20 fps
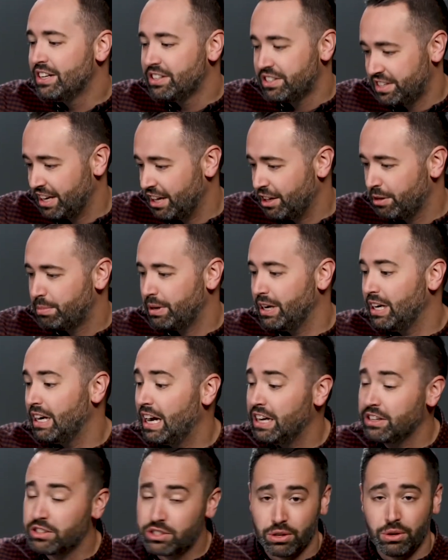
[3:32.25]
celebrate.
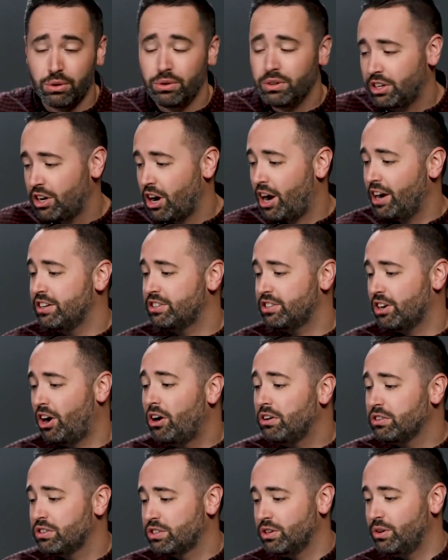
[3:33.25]
And so God is
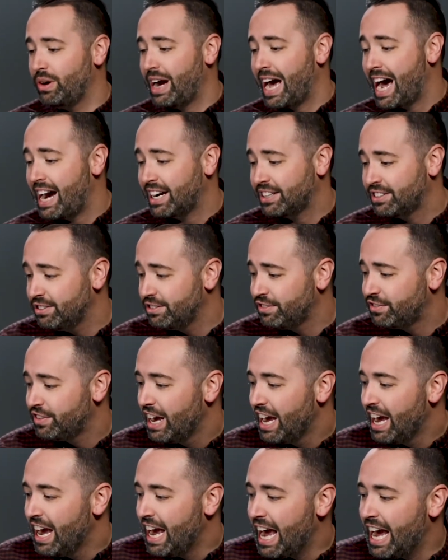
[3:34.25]
also active
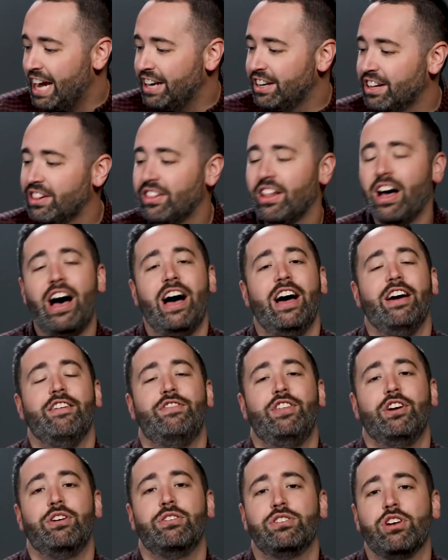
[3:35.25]
and
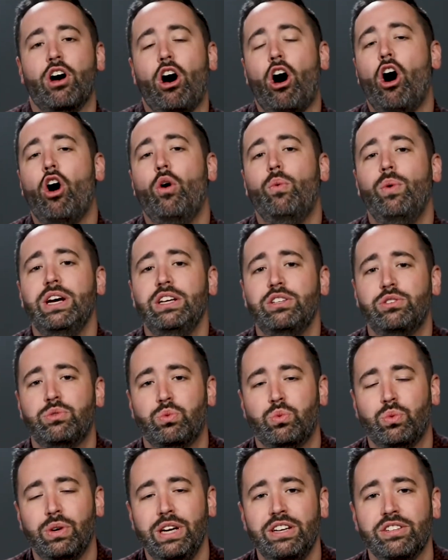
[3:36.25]
alive. There is always
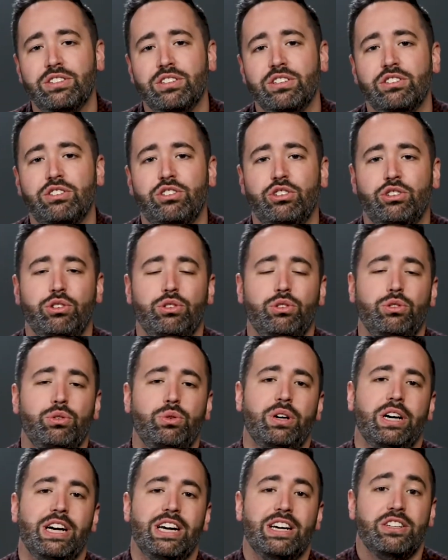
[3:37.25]
reason
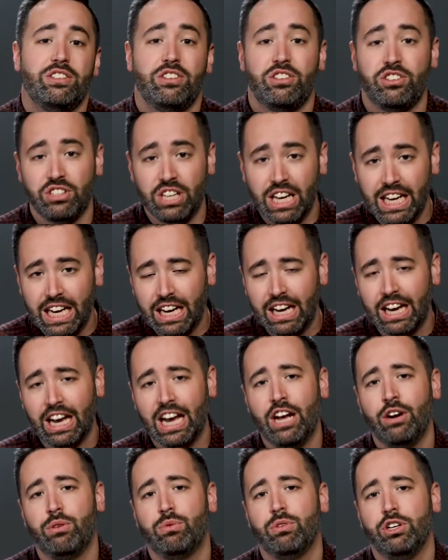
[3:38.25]
to sing
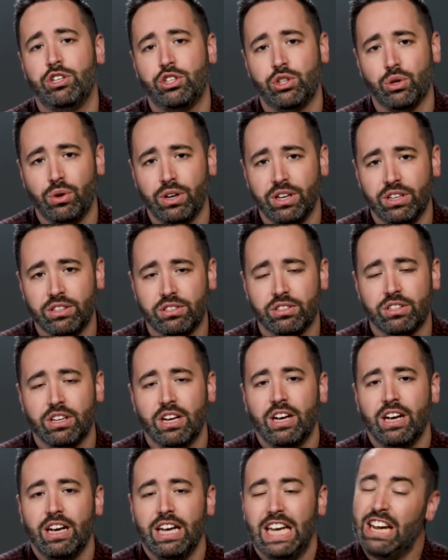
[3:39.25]
and rejoice,
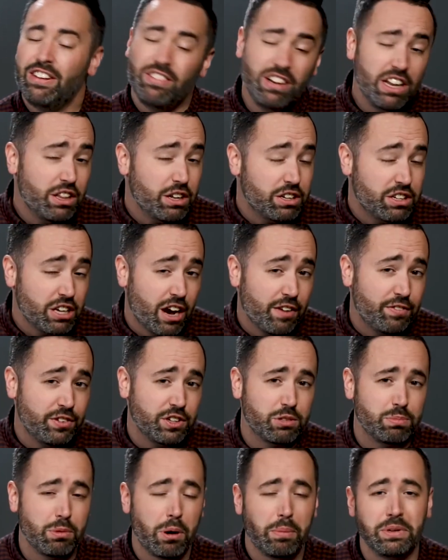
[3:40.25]
even in the
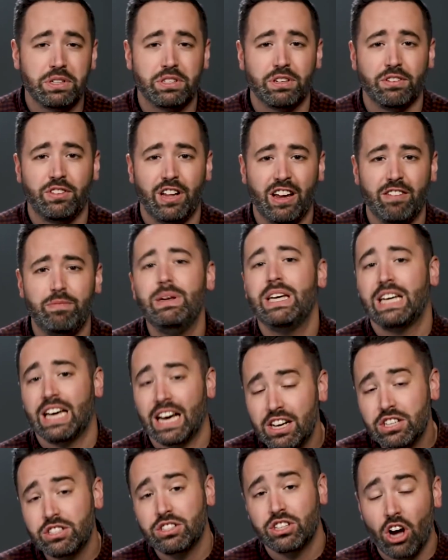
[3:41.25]
toughest moments of life,
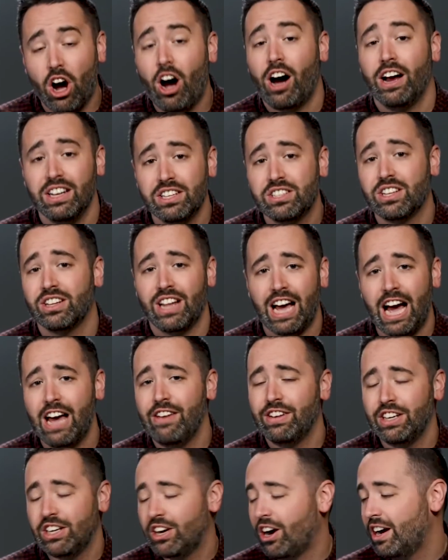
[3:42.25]
because God is
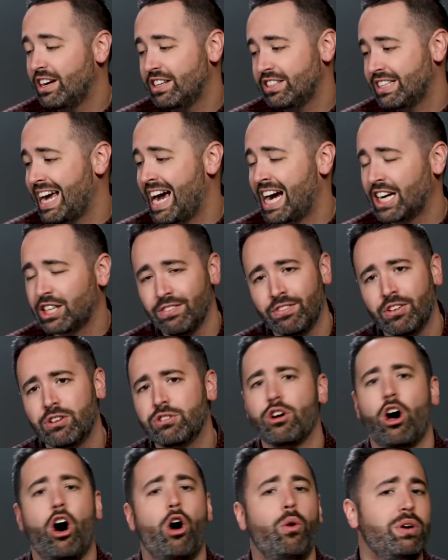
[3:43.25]
alive and God is active.
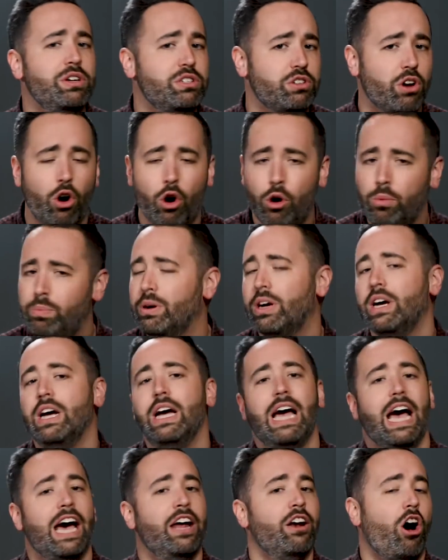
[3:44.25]
There's always hope
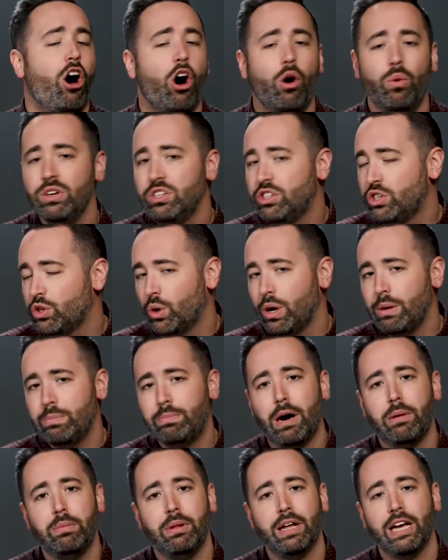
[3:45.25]
and always joy
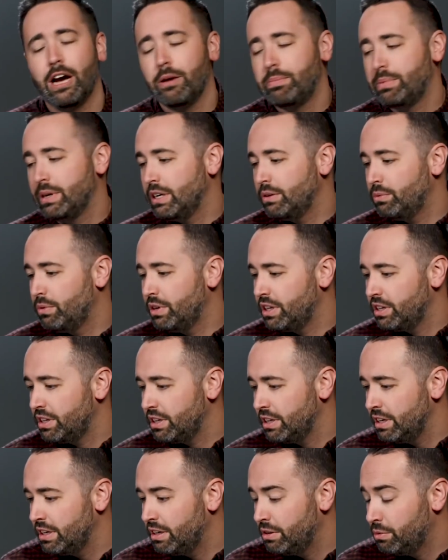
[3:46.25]
bubbling up
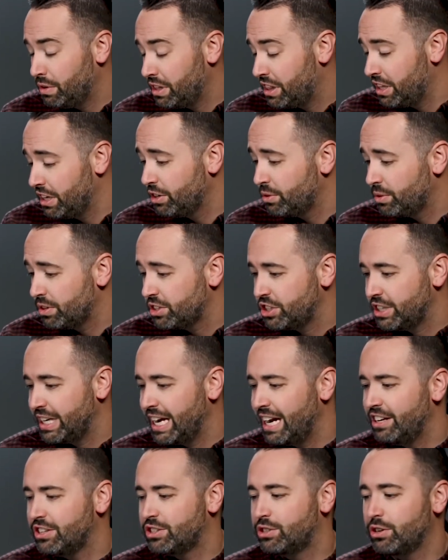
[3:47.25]
within
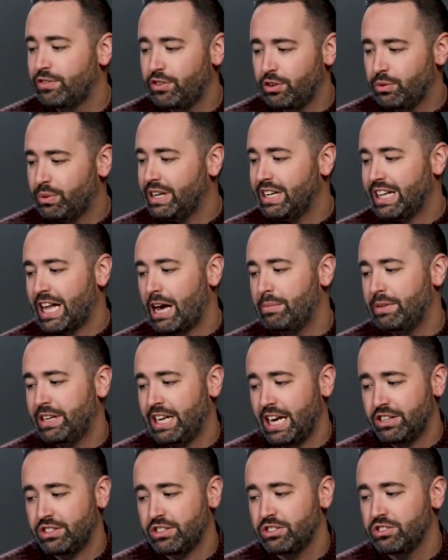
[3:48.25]
Christianity. So if you read
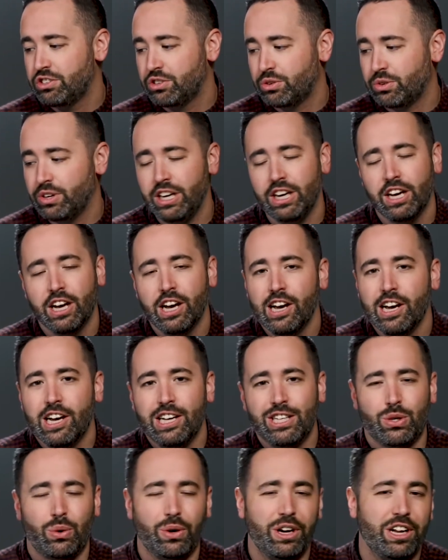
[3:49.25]
Lamentations
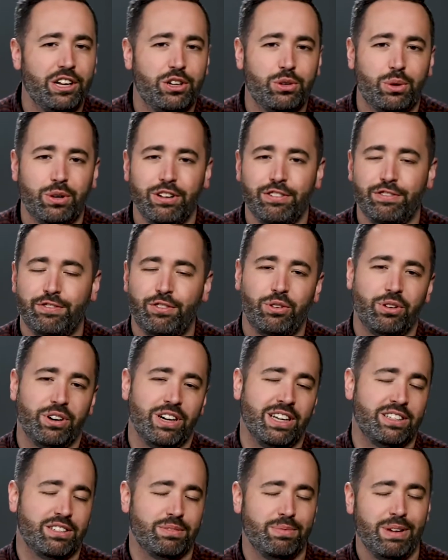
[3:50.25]

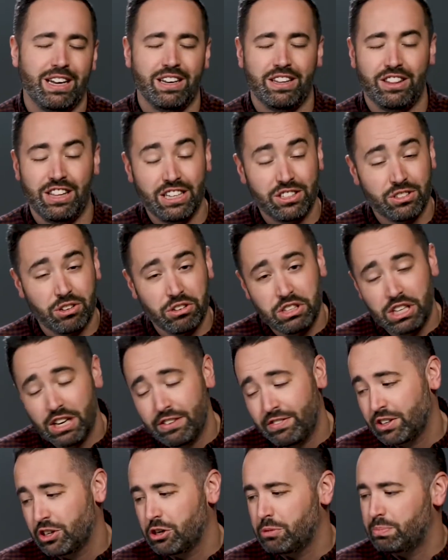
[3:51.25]
3:20-24, it's, man, things are
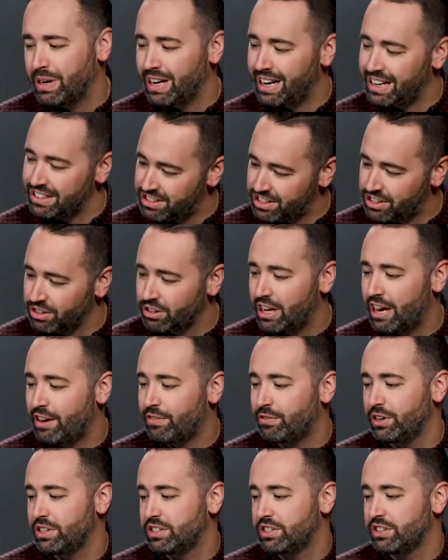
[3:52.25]
difficult, but I still
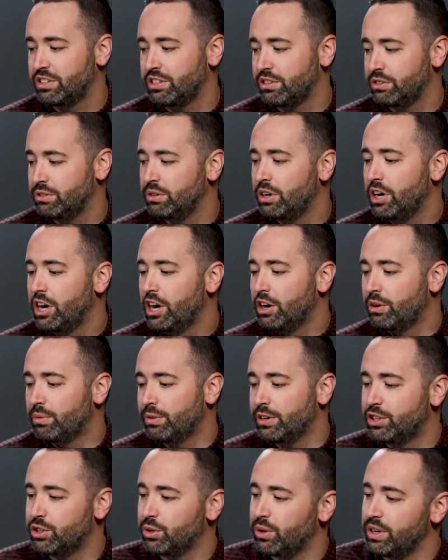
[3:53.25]
have reason to
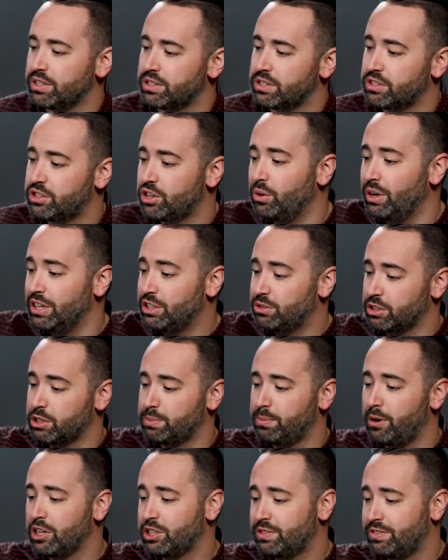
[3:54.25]
rejoice. So it's
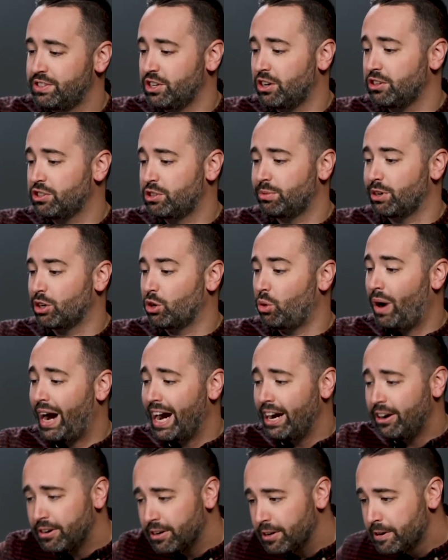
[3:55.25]
responsive. It's also
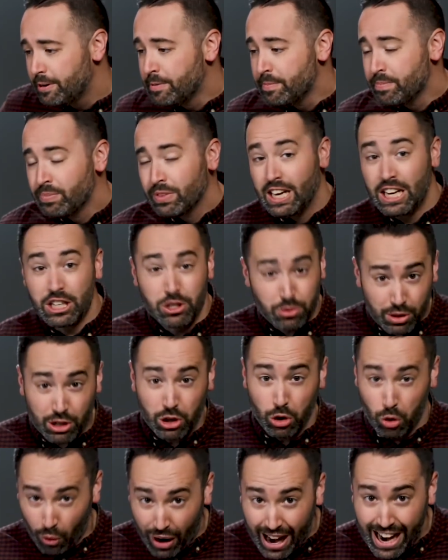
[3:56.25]
required. It's
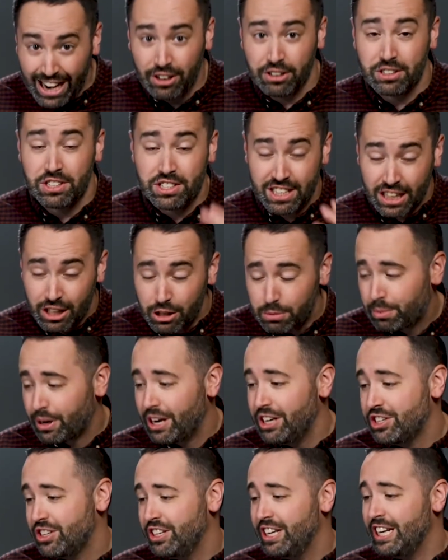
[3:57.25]
required.
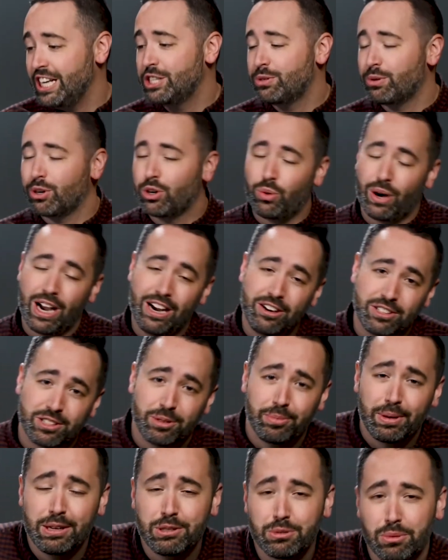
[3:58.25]
Celebration is required.
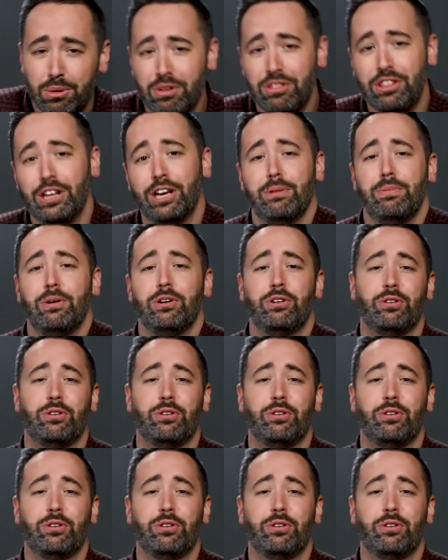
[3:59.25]
Sometimes when we think about